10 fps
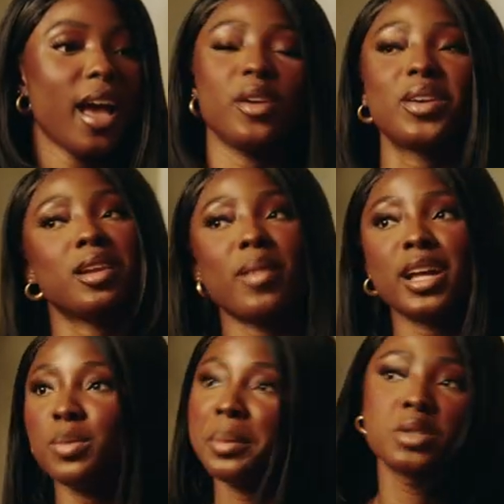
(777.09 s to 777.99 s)
And you can
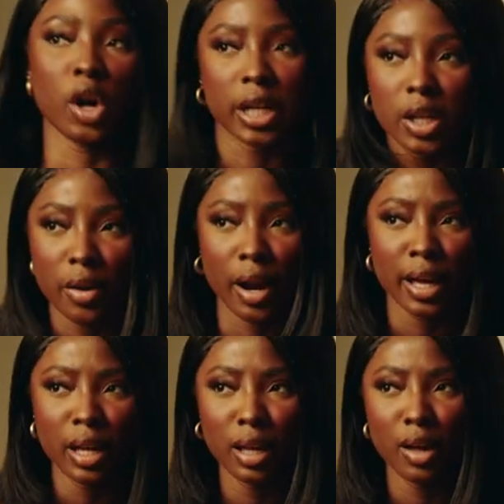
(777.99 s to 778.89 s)
imagine babies already
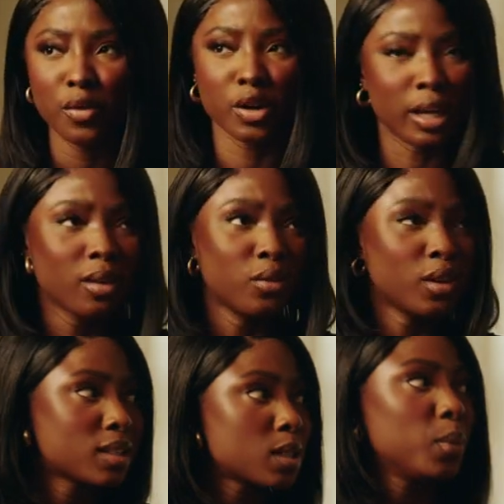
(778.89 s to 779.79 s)
cry for
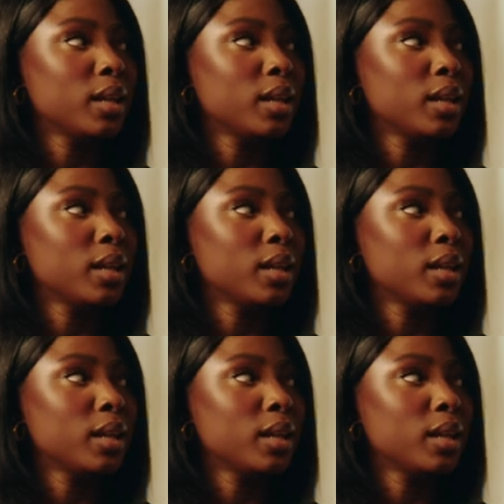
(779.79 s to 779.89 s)
inconveniences,